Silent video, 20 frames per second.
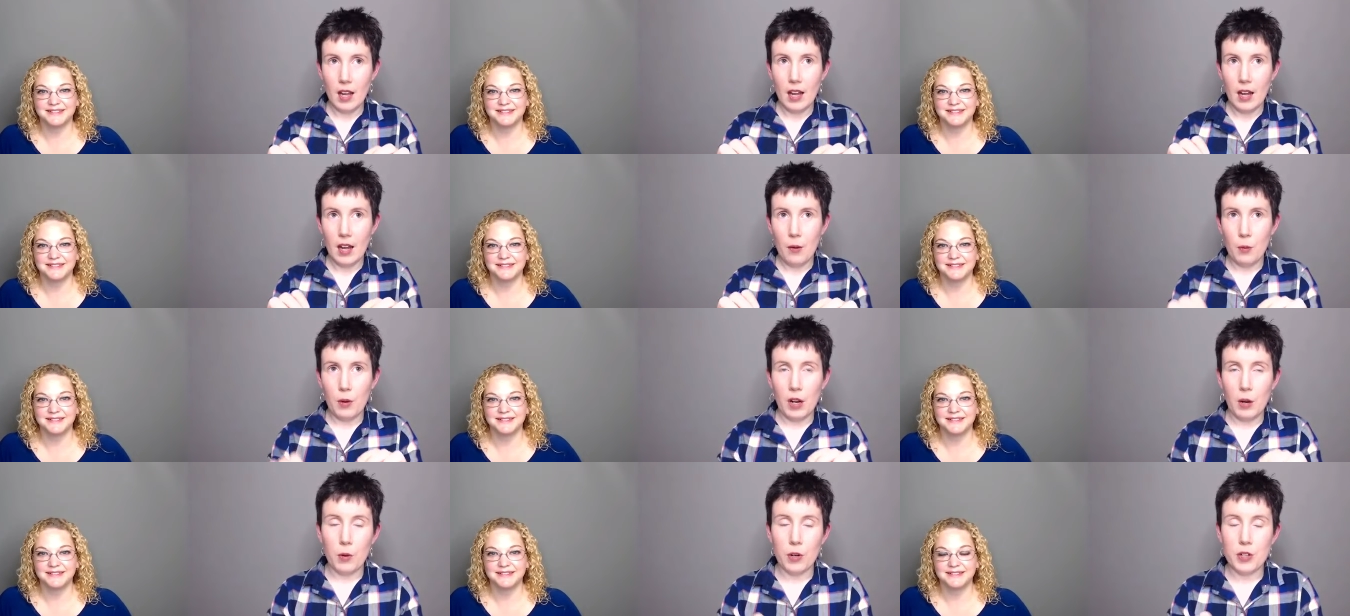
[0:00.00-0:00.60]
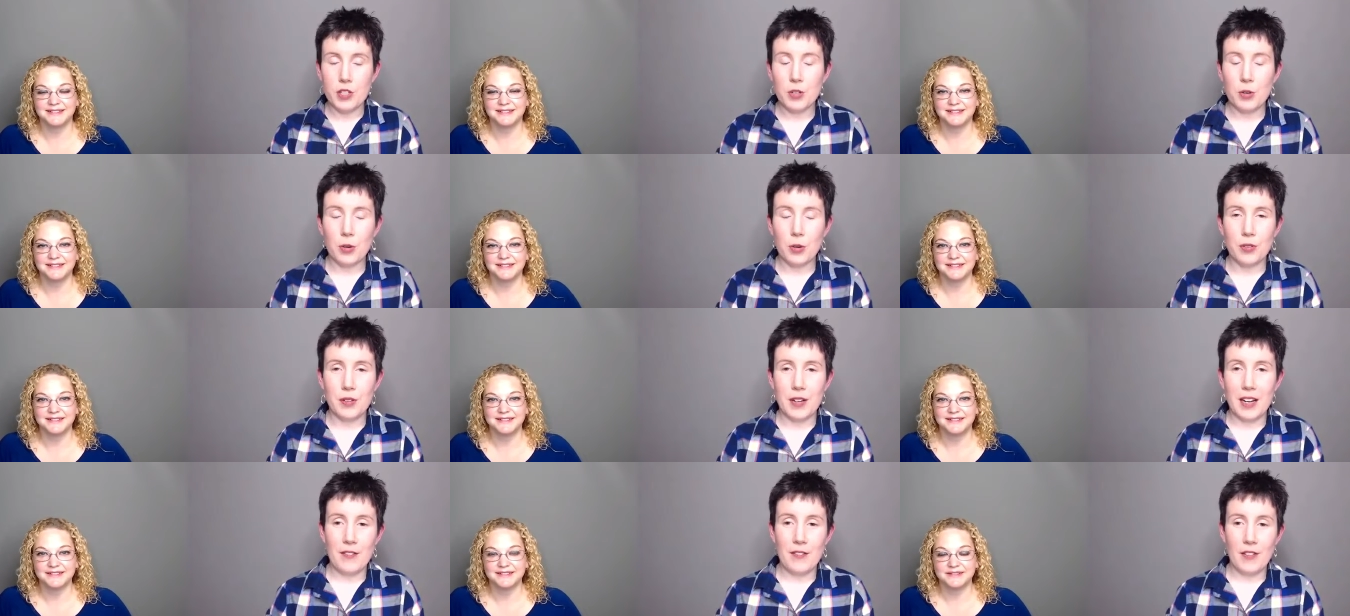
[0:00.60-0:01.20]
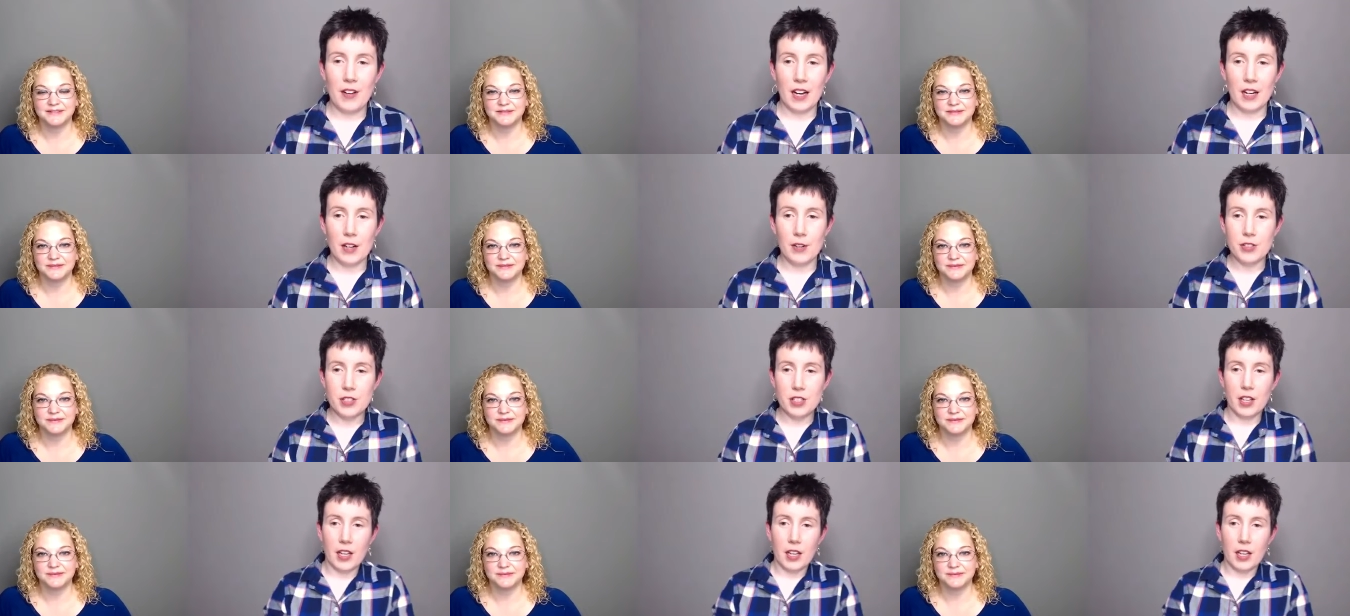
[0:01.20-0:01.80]
Speaker 1: when i worked at old navy i used to
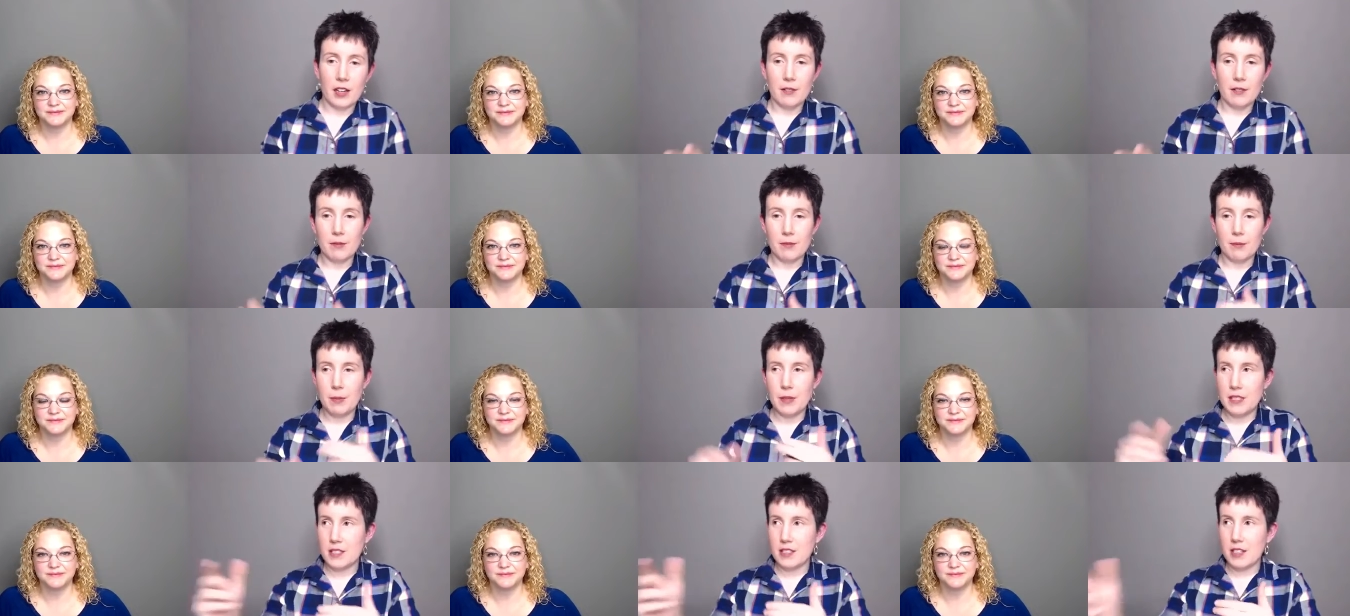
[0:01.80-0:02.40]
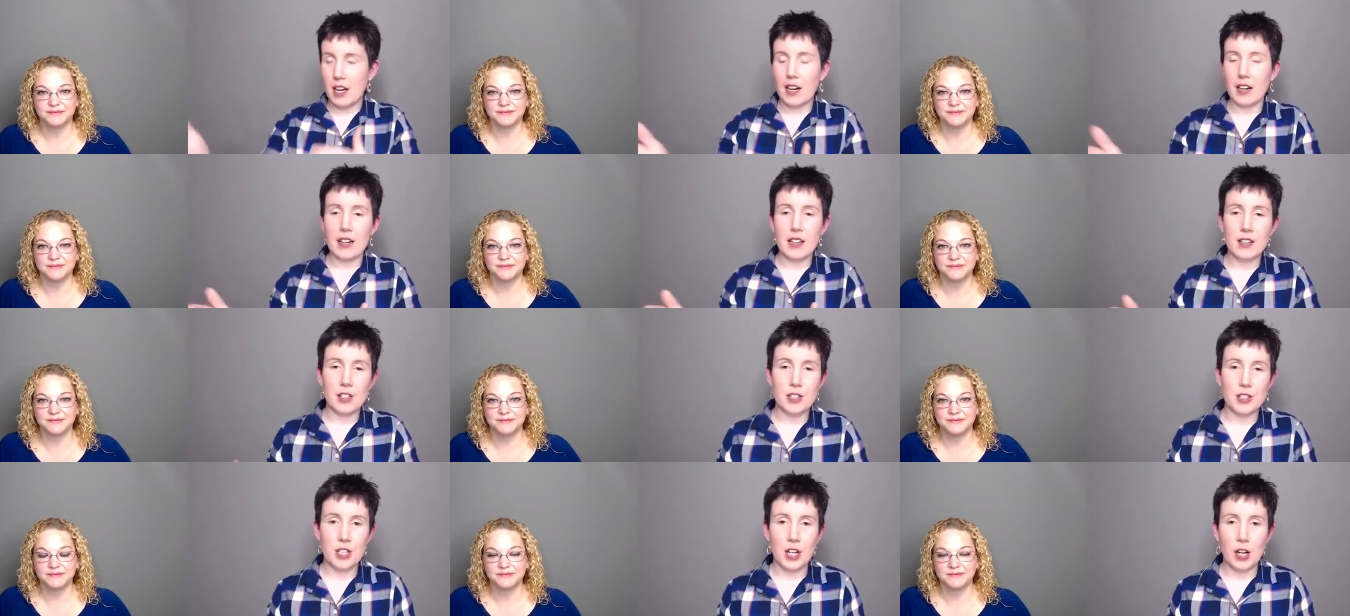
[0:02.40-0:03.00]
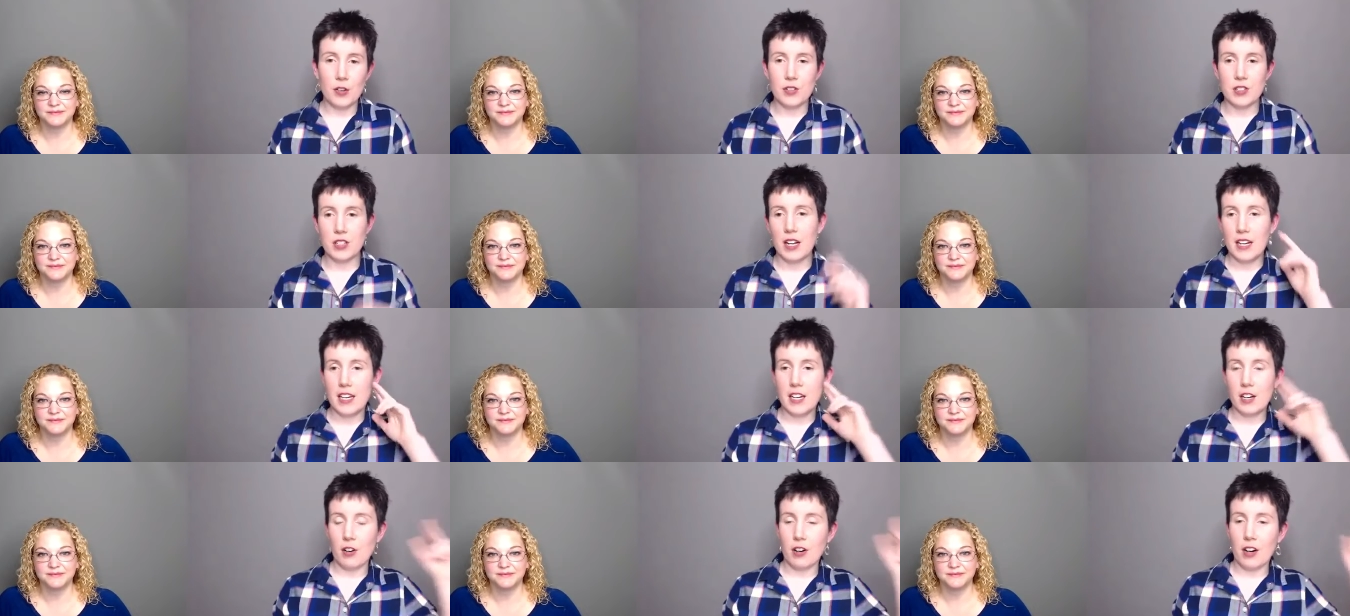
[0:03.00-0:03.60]
like be stocking the shelves and I'd
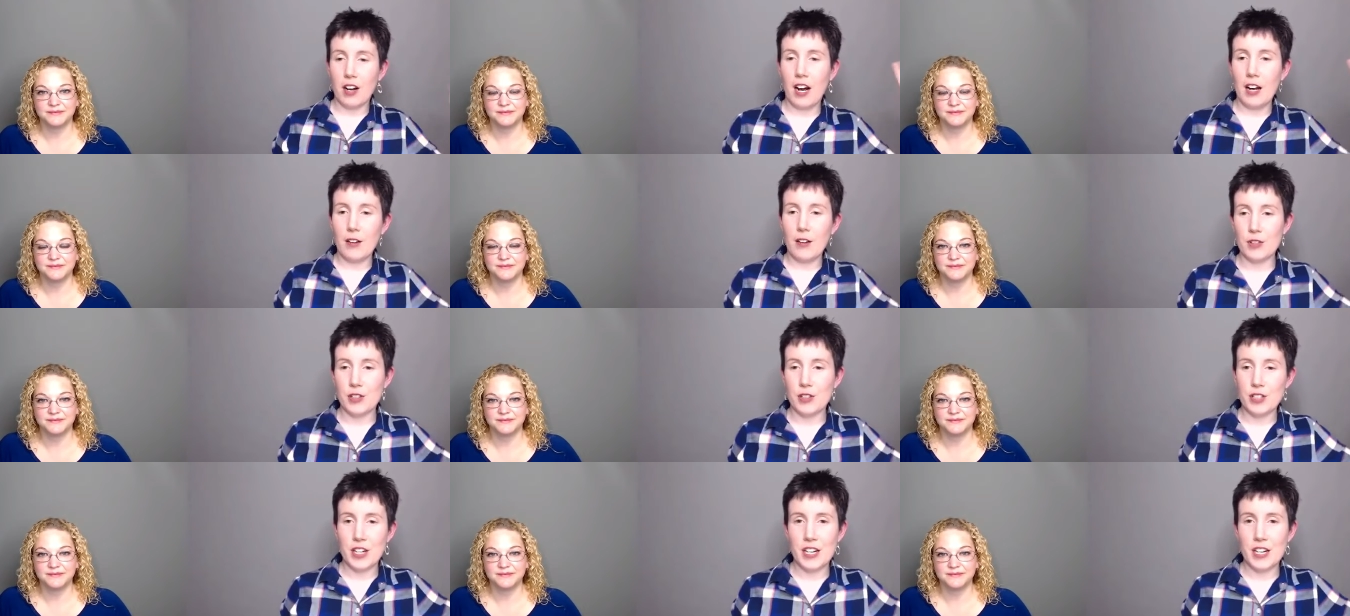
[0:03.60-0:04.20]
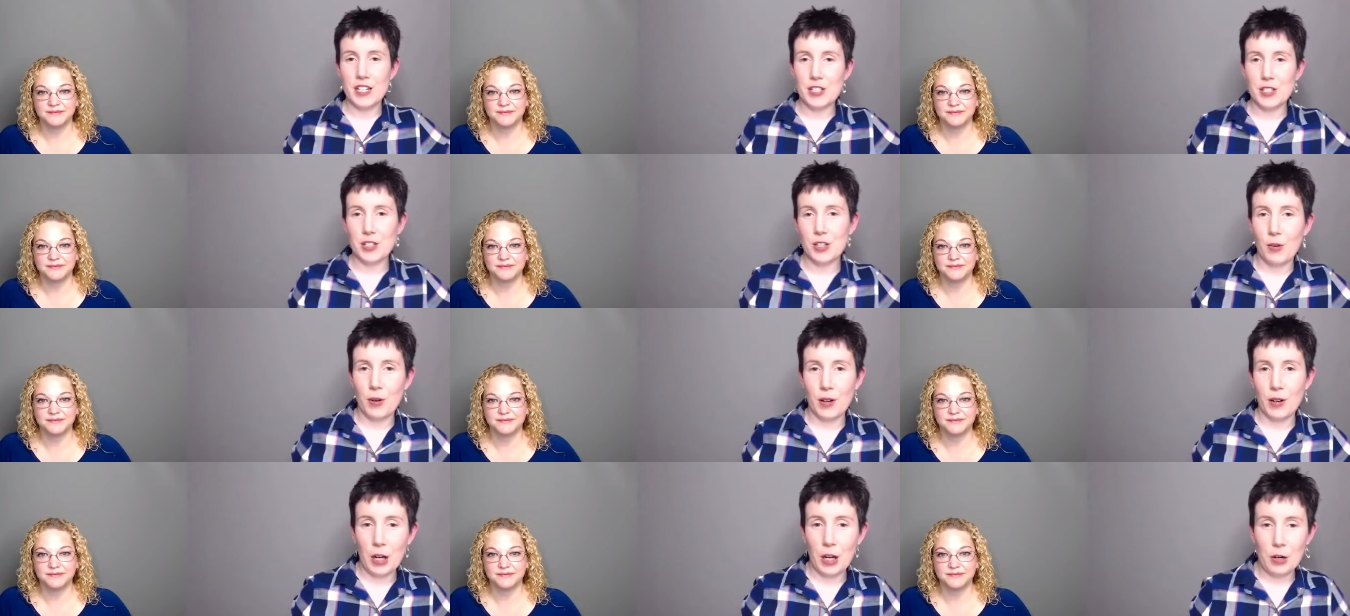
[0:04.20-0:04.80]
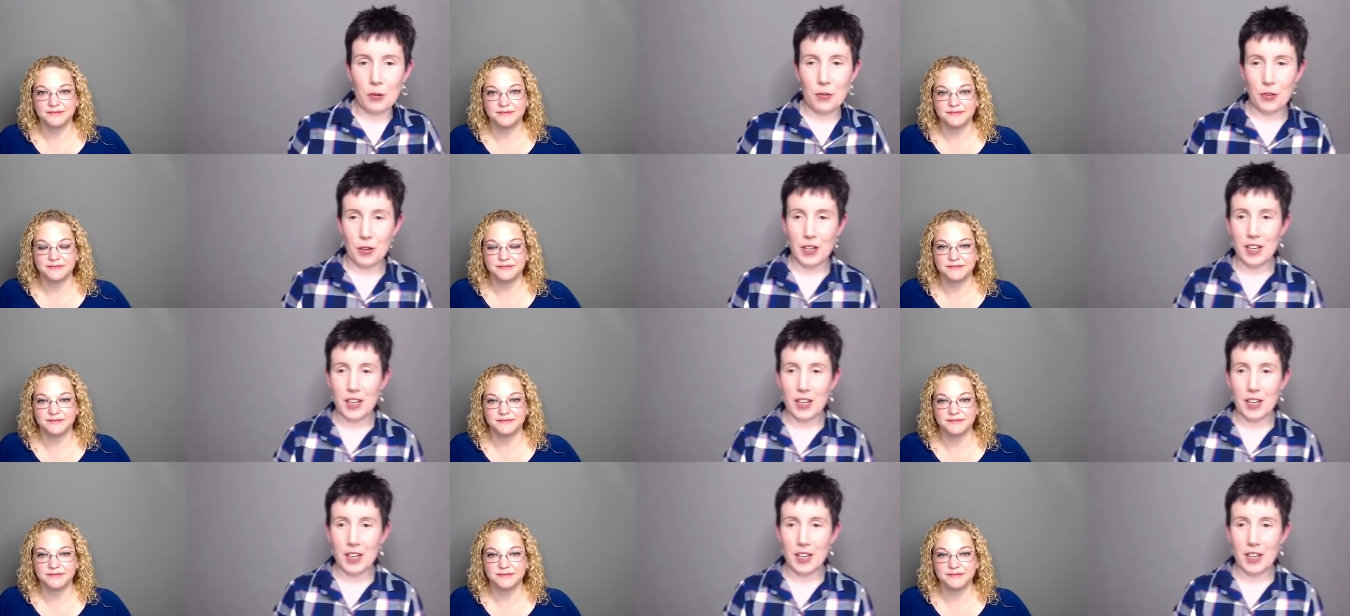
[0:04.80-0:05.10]
hear a conversation going on over here.